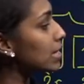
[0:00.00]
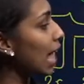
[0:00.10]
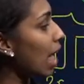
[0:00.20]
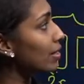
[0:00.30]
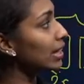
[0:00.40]
is
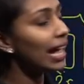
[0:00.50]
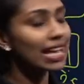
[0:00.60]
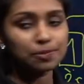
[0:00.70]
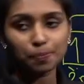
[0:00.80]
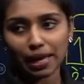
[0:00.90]
having the
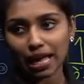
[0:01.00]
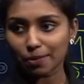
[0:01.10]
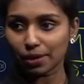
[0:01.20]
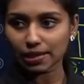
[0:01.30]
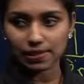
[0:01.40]
sp
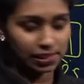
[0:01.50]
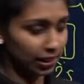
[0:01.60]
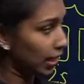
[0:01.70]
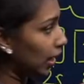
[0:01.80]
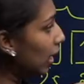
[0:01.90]
hybridization.
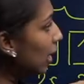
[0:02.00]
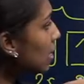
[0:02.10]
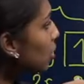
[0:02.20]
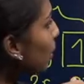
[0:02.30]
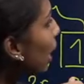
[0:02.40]

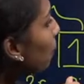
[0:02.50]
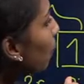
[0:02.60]
So main